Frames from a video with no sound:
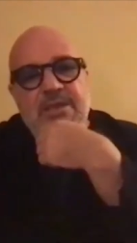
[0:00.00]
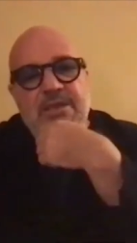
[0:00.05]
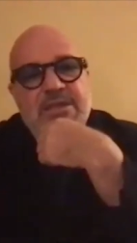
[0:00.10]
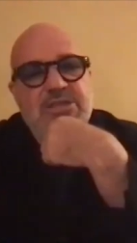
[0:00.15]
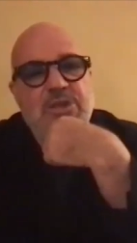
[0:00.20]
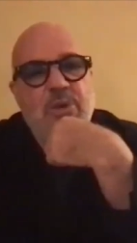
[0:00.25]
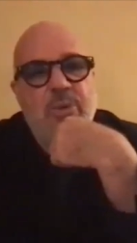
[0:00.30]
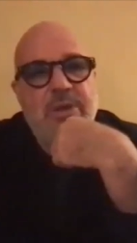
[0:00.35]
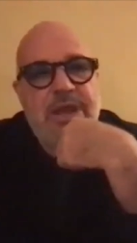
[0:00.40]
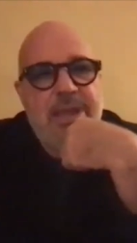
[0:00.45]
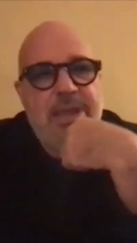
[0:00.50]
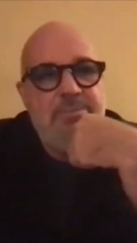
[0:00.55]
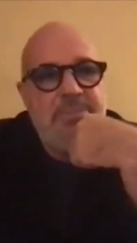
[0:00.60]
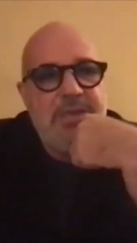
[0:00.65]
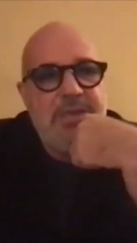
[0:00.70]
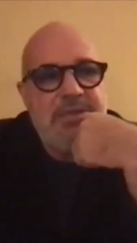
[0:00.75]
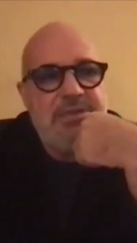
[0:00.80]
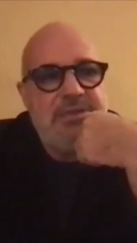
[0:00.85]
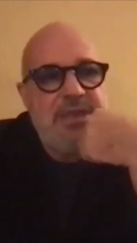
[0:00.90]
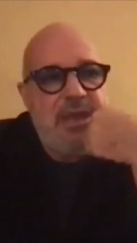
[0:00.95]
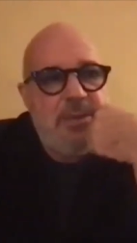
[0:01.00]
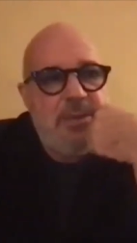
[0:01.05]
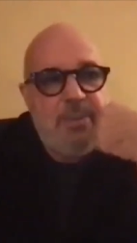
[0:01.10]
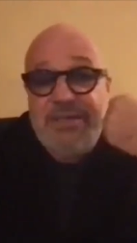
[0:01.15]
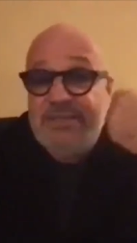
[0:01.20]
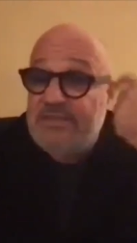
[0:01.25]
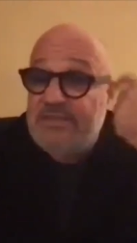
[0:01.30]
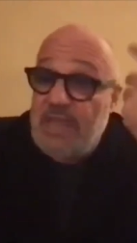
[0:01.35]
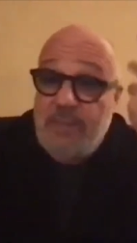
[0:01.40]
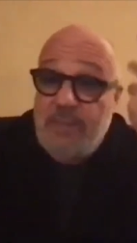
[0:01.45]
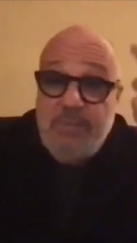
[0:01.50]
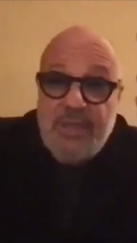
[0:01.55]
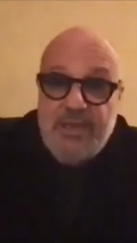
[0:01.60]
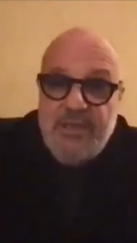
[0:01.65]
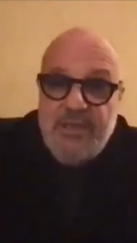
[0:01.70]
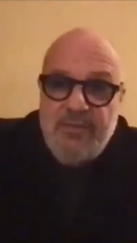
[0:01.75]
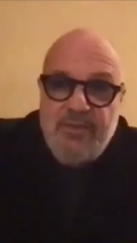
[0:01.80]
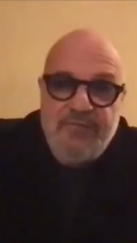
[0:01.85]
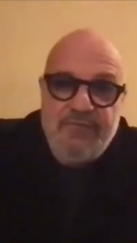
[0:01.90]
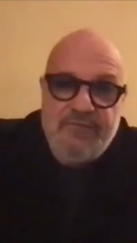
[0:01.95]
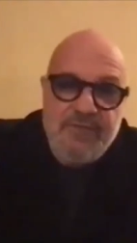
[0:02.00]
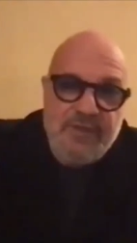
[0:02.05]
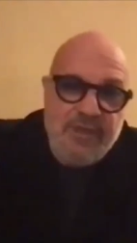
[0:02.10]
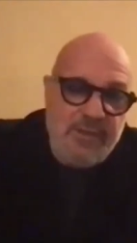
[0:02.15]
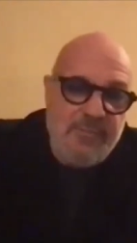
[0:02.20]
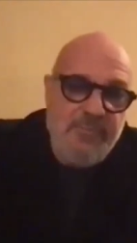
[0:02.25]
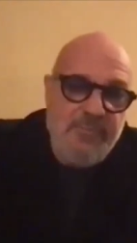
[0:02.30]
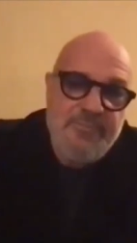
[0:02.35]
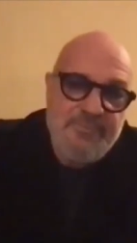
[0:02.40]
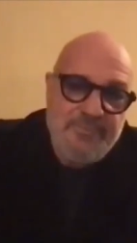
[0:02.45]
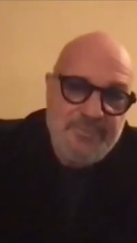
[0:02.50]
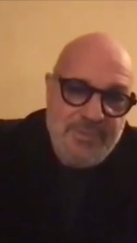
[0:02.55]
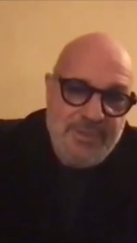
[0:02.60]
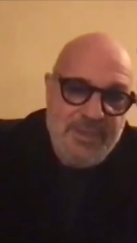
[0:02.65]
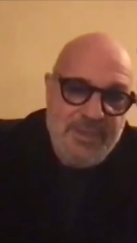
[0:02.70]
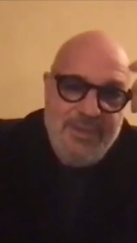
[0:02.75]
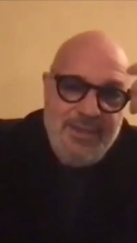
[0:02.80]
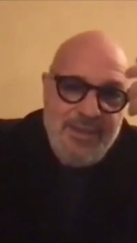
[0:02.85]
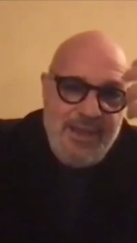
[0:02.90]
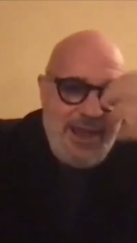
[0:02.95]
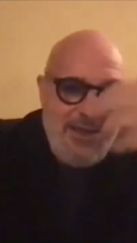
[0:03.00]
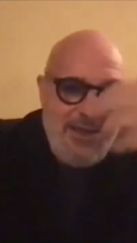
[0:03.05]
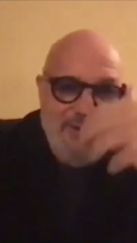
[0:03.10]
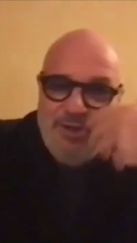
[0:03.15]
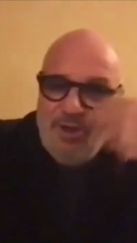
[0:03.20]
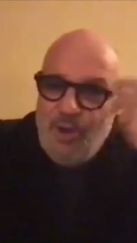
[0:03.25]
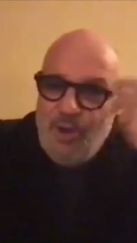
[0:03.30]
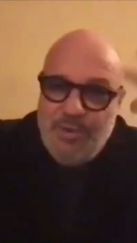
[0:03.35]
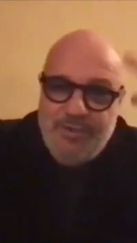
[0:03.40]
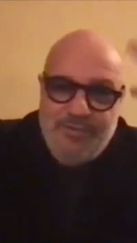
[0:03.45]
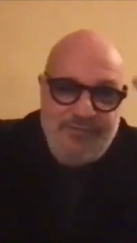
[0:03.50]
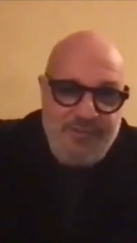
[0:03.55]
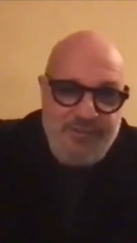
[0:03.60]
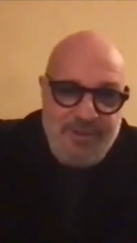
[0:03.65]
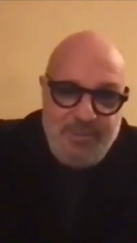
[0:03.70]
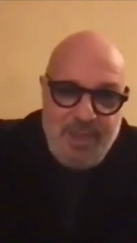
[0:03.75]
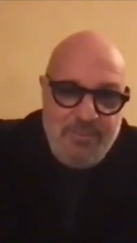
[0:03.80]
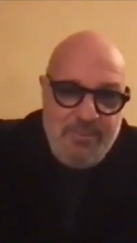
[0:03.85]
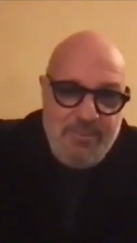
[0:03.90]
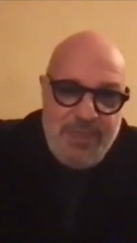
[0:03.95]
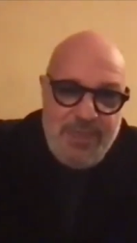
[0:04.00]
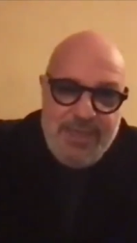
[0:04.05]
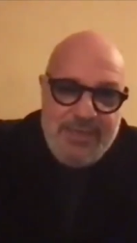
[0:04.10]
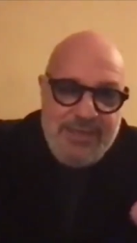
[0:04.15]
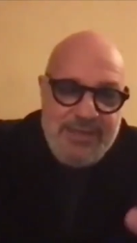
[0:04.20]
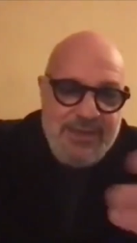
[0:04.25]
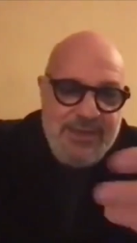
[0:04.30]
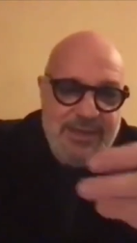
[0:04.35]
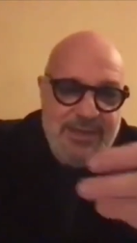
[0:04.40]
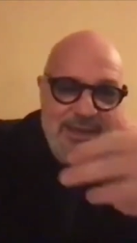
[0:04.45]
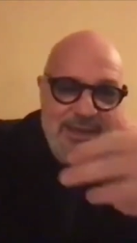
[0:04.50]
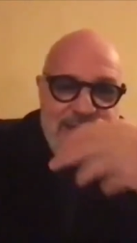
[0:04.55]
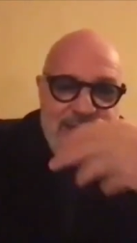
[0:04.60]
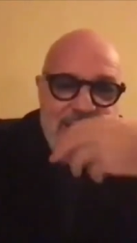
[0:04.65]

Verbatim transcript: So when I meet them, I say, I'm making a film. I don't know what film I'm making.